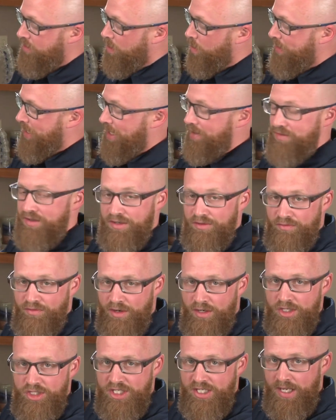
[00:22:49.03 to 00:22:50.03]
we have
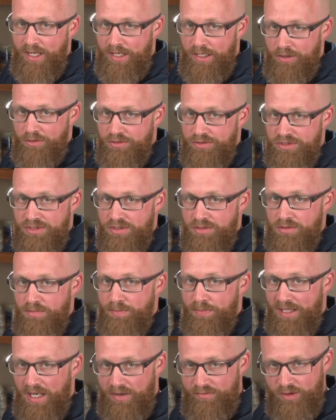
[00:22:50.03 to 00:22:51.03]
converging angles,
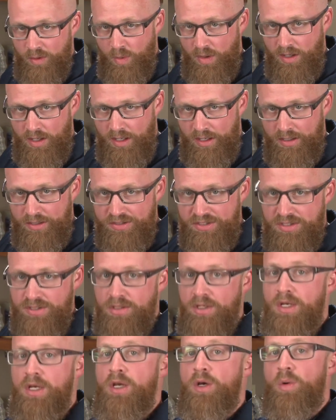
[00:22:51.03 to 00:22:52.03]
but everywhere else
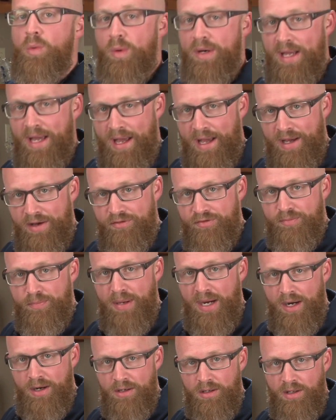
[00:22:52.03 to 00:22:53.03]
we have
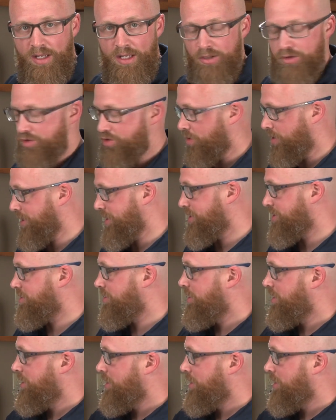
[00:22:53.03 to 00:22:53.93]
parallel joints.